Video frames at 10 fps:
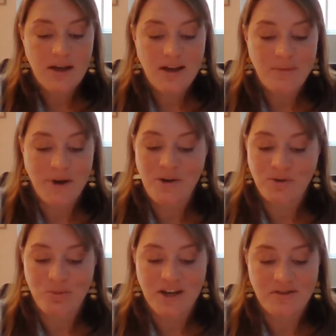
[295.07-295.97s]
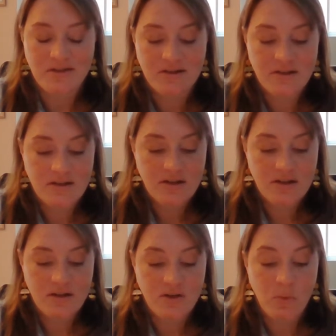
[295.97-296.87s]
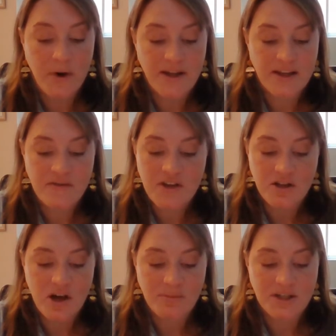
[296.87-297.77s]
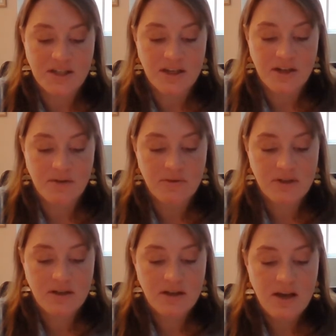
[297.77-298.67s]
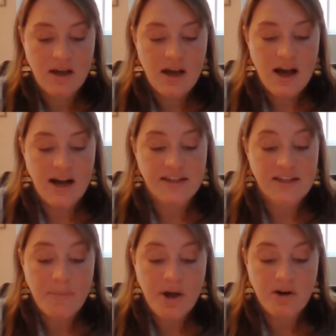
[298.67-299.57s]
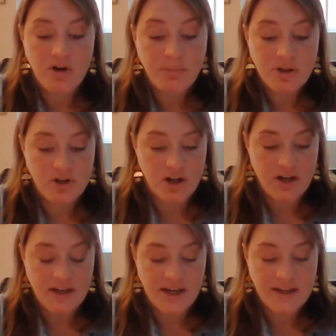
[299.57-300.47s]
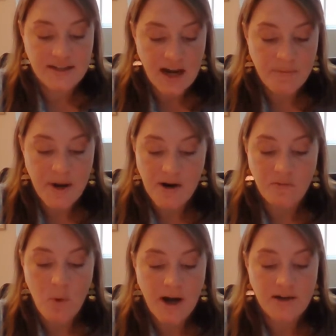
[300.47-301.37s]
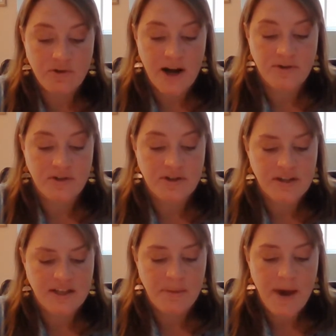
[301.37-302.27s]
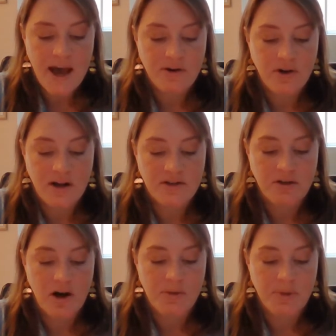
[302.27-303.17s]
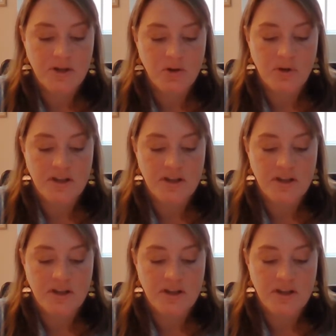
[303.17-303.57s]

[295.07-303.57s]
My nose wrinkles. The wailing of the alarm continues. I step on a crumpled shirt and kick aside a pair of wadded trousers as I pad across the carpet toward the